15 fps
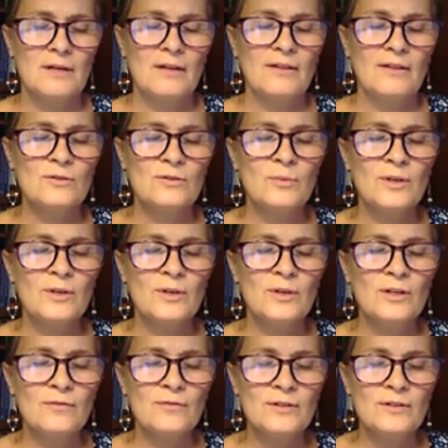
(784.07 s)
There's
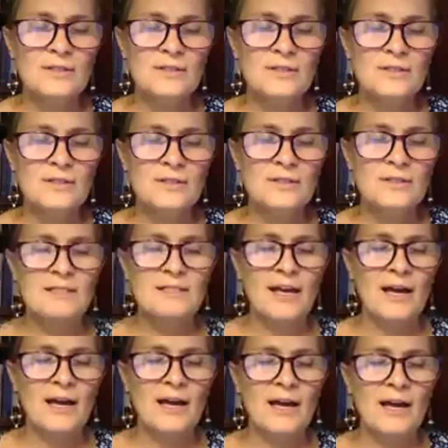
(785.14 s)
wonderful studies on
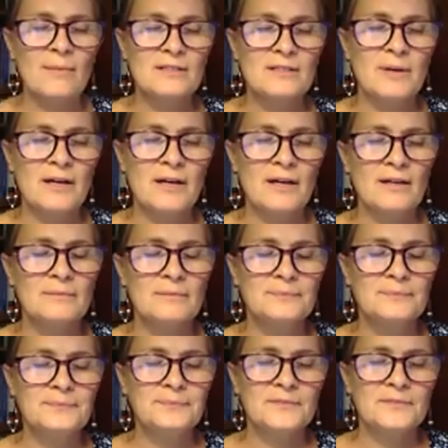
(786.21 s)
habits
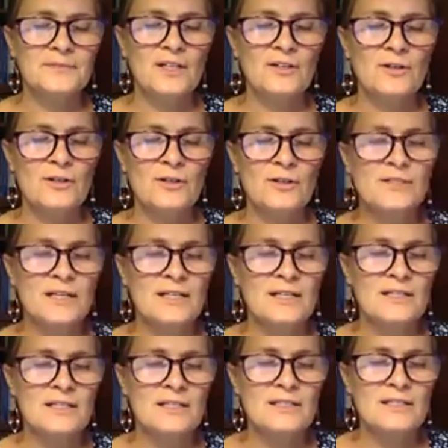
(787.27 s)
by a
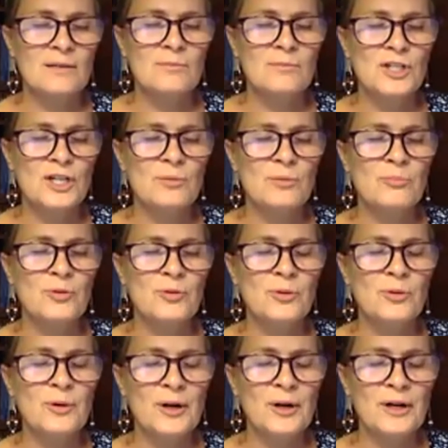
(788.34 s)
neuroscientist named
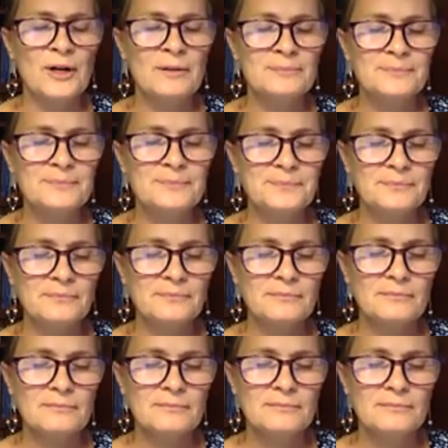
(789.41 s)
Judd Brewer,
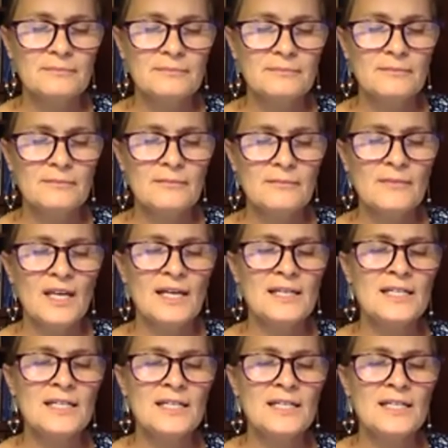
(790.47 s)
and he
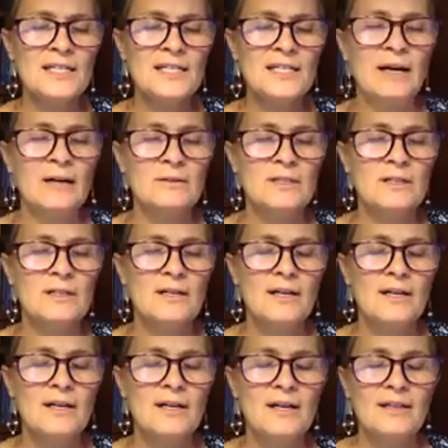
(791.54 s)
talks about
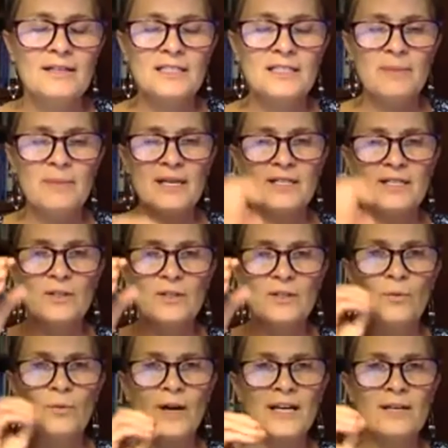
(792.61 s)
the space
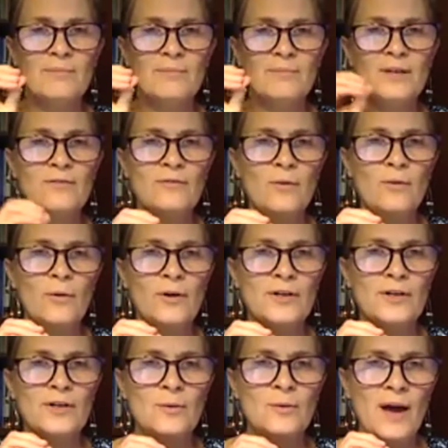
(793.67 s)
right before
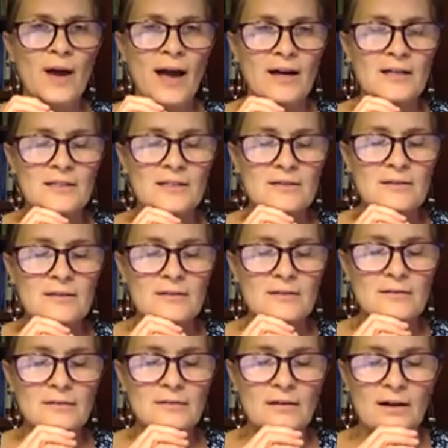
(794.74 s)
you act
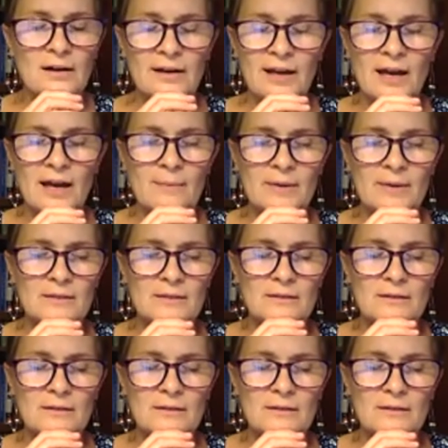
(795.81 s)
on habit.